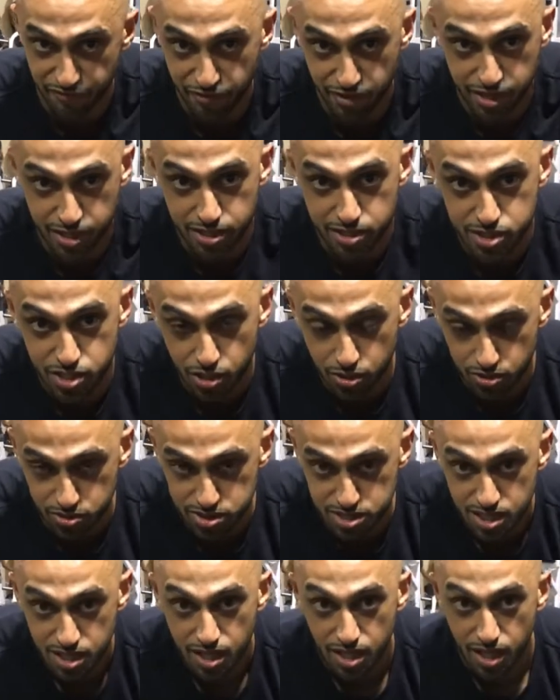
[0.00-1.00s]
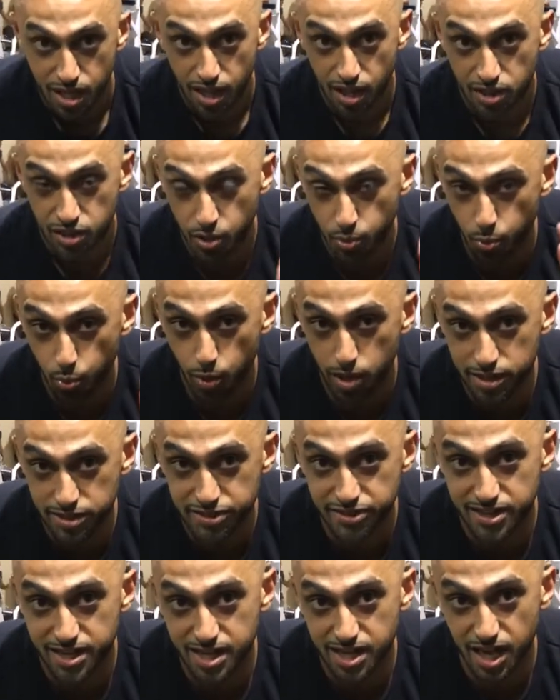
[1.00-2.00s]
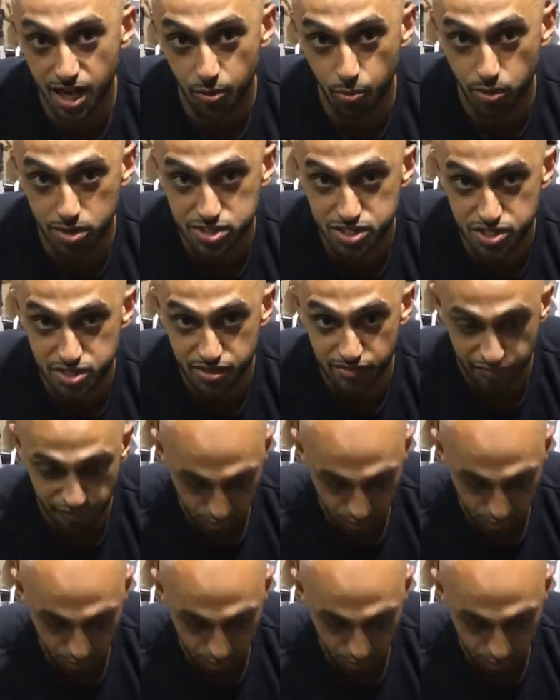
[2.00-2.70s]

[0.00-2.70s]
in front of your toes. The one thing that I want you to